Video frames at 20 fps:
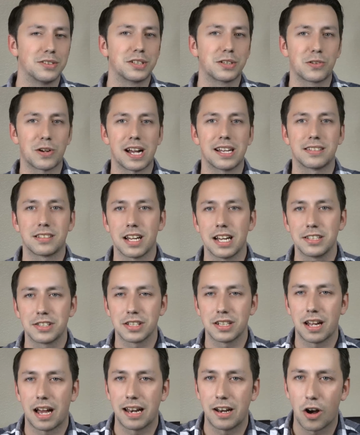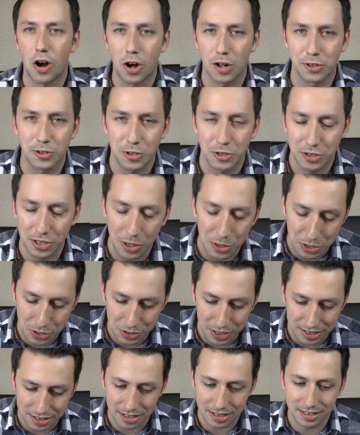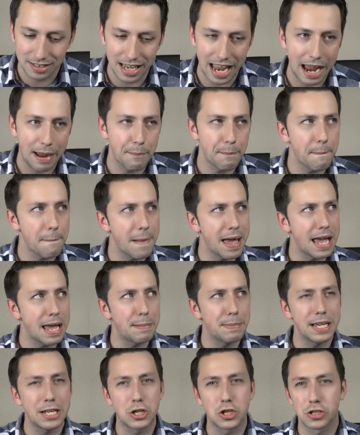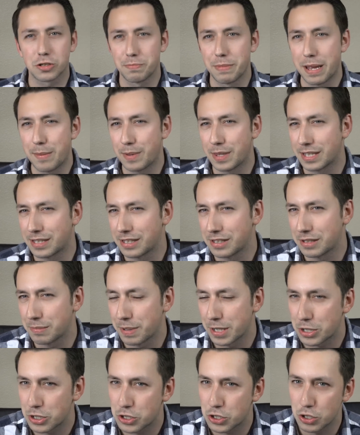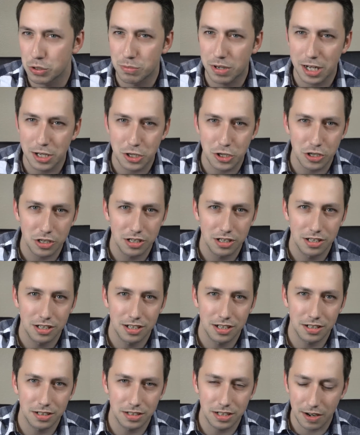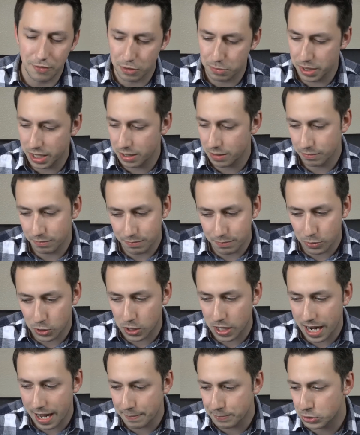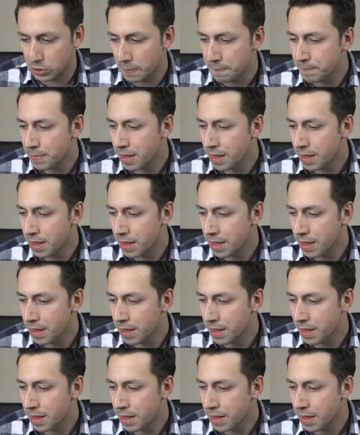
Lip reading: deGrasse Tyson, an ultra-socialist, is saying maybe, just maybe, this is a bit too much government, perhaps.